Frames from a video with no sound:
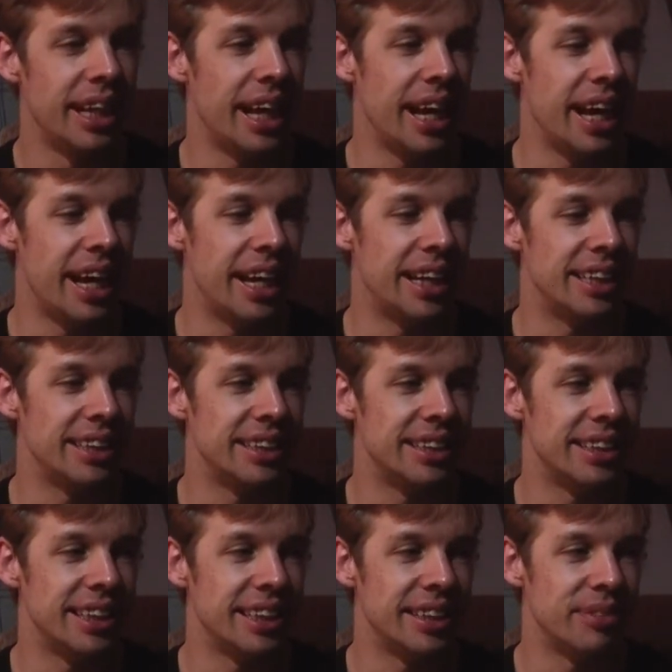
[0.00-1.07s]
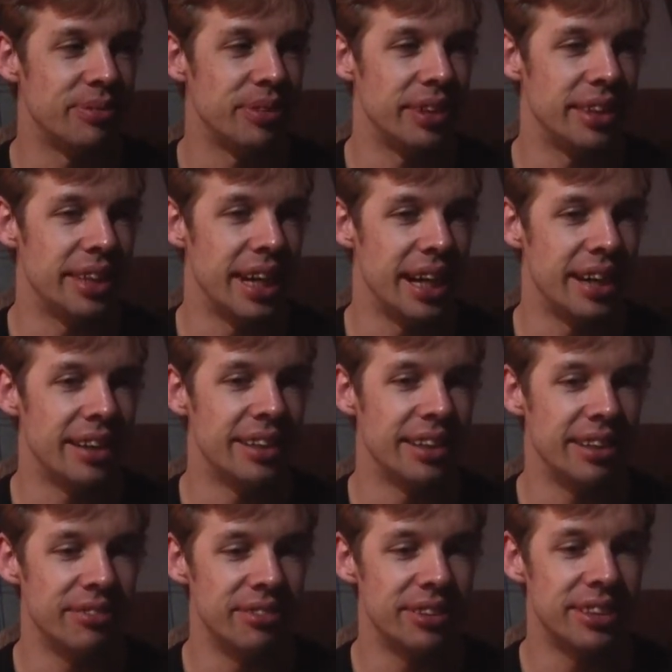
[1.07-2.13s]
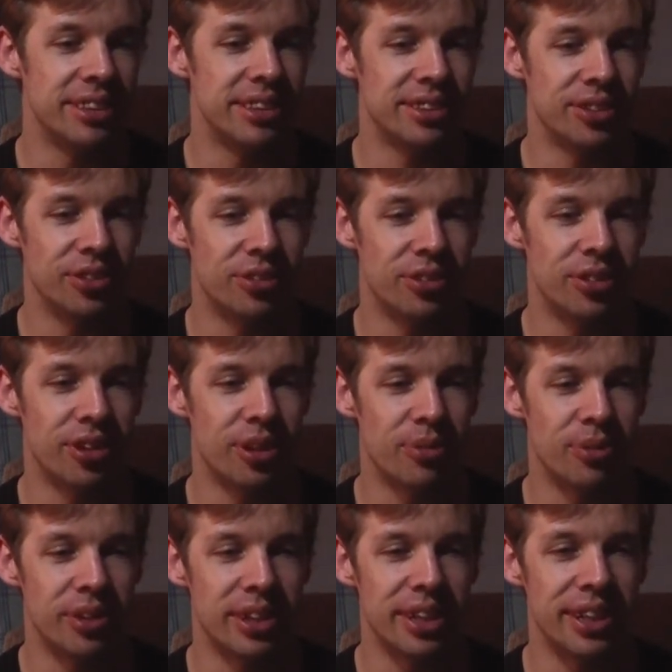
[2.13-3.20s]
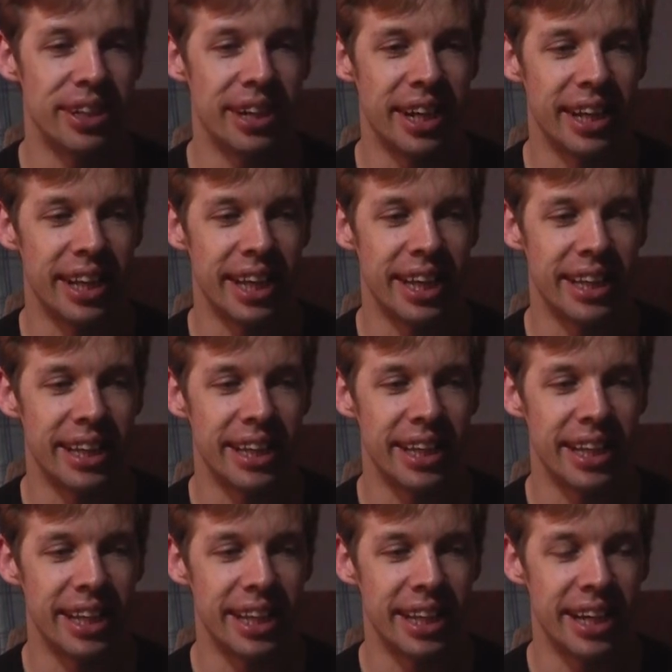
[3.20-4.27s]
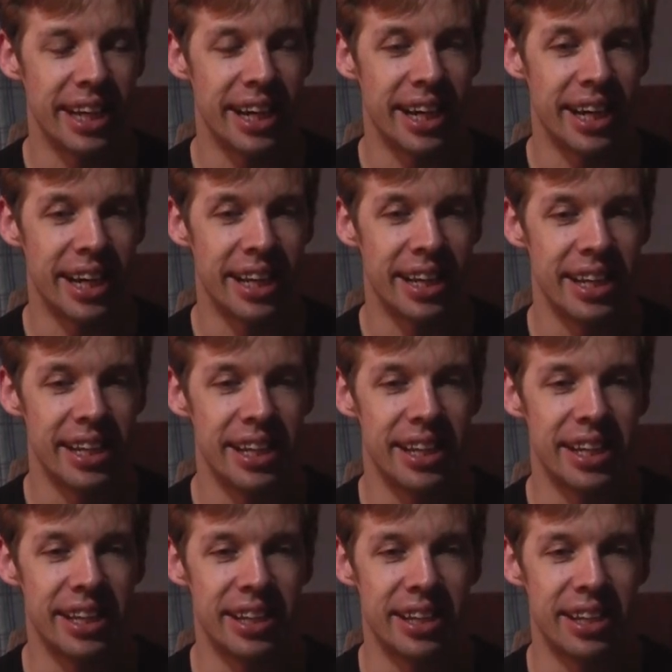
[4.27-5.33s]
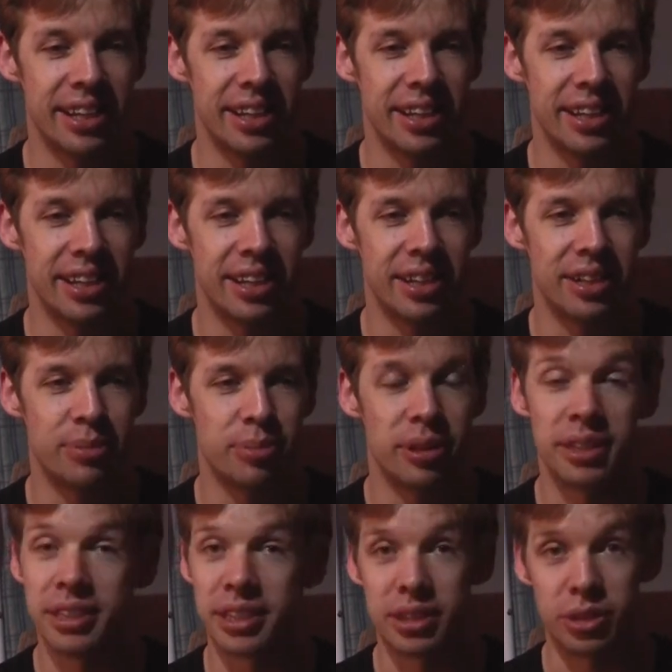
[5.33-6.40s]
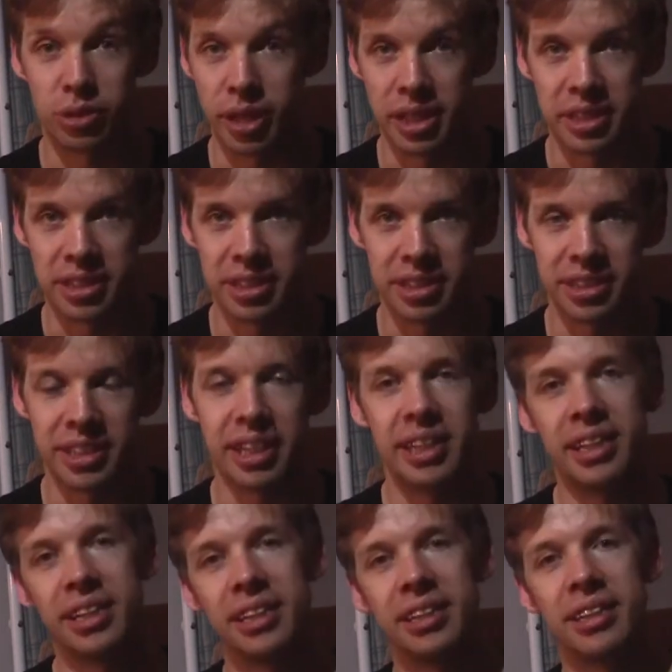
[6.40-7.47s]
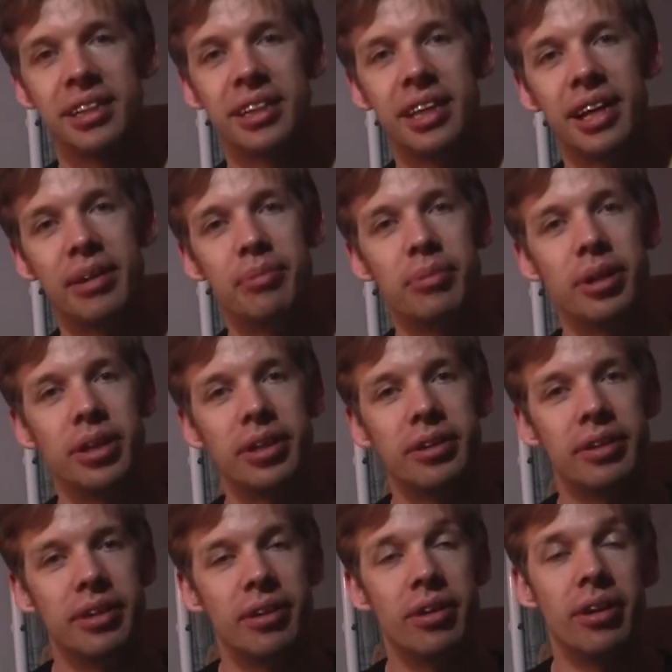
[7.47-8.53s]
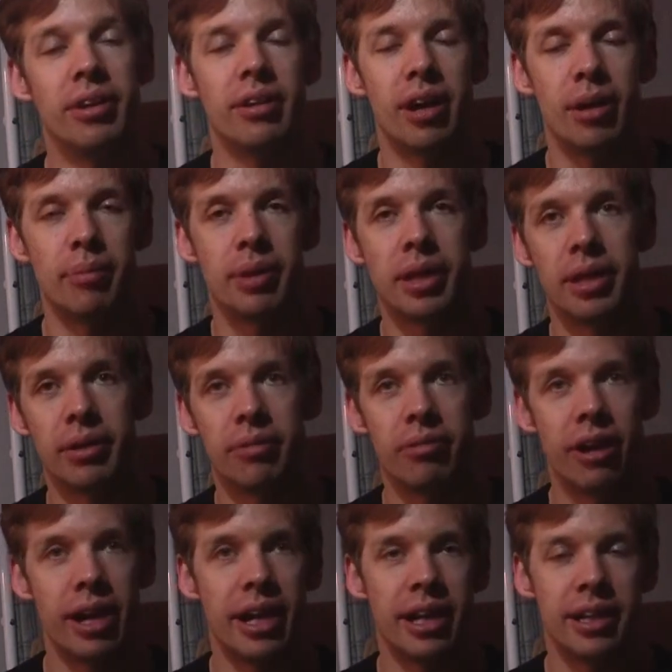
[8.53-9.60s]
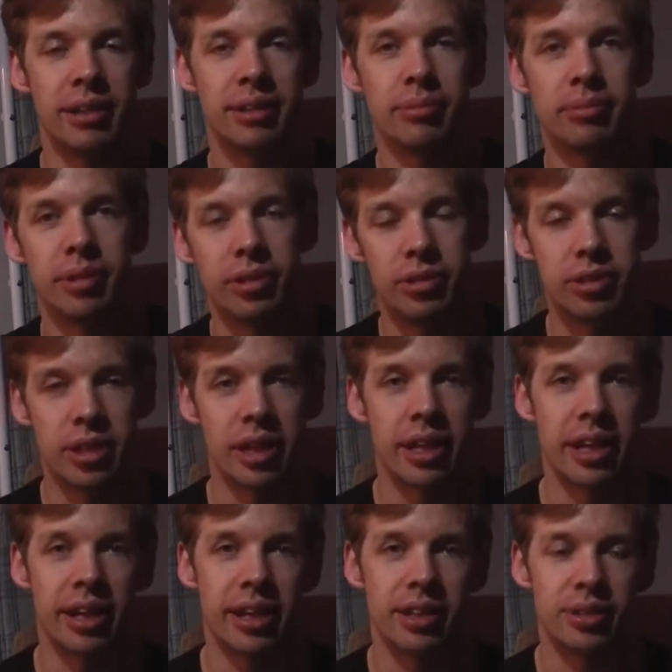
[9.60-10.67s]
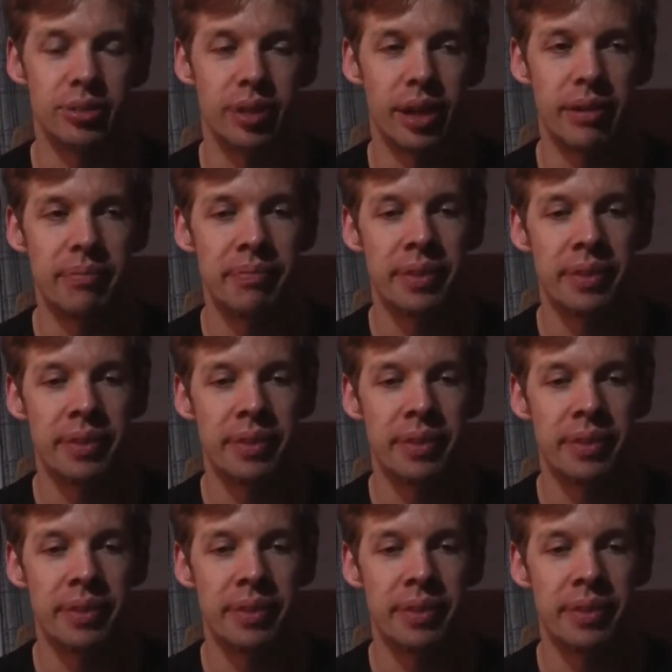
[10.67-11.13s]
And, but yeah, it was overall pretty good. I liked the princess dresses that that Mercury, or Ami, Rei, and Usagi got to wear.